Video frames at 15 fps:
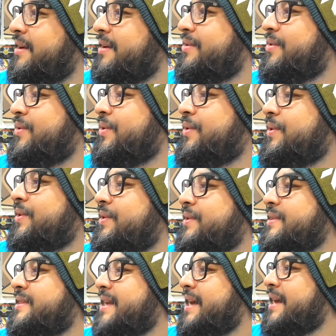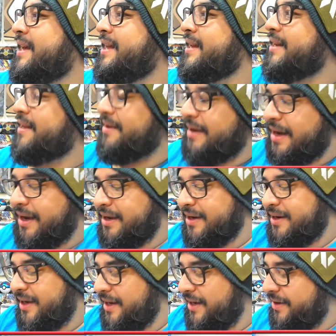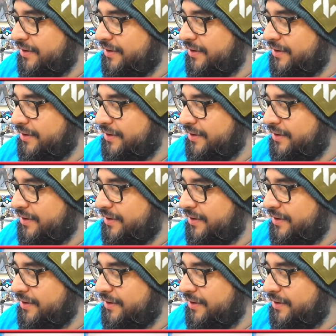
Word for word: Crawdaunt, and Arcanine.